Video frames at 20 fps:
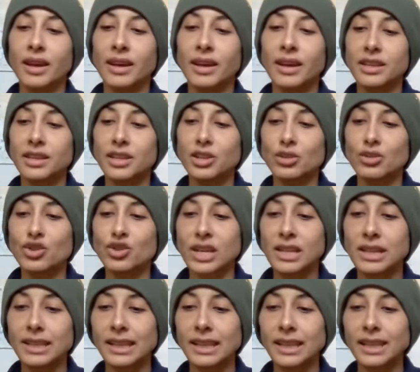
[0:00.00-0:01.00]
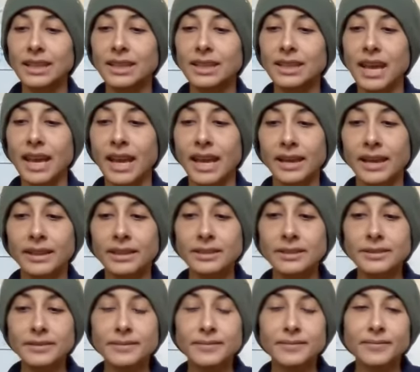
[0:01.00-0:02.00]
And then you'll gently
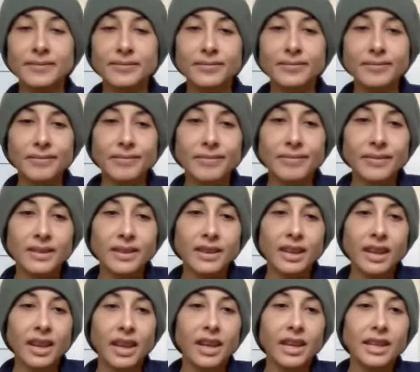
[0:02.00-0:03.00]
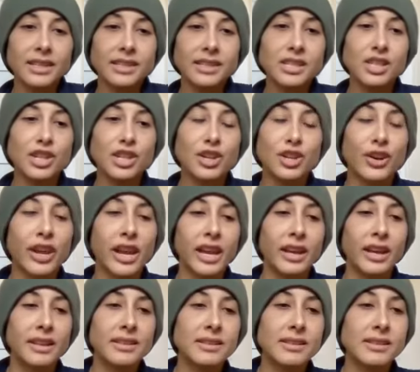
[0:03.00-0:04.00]
inhale, gaze to your
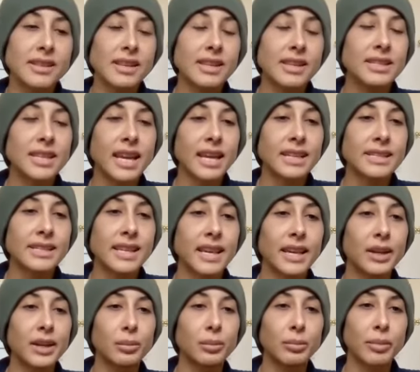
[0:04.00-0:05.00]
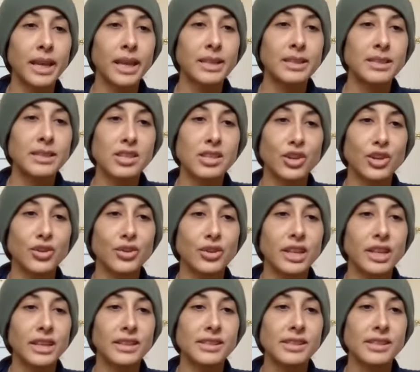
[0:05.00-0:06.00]
hands, and exhale, bend your
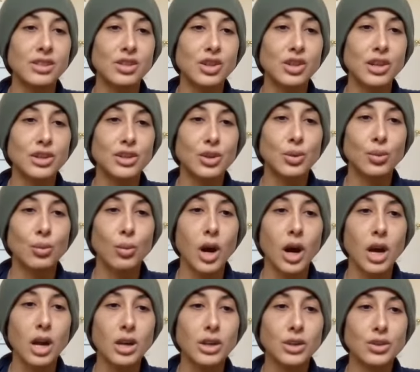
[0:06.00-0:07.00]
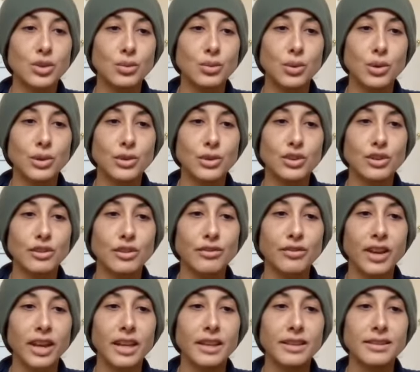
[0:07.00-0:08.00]
knees and start to walk towards your
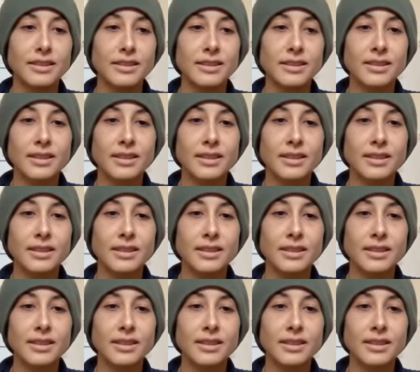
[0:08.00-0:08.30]
face.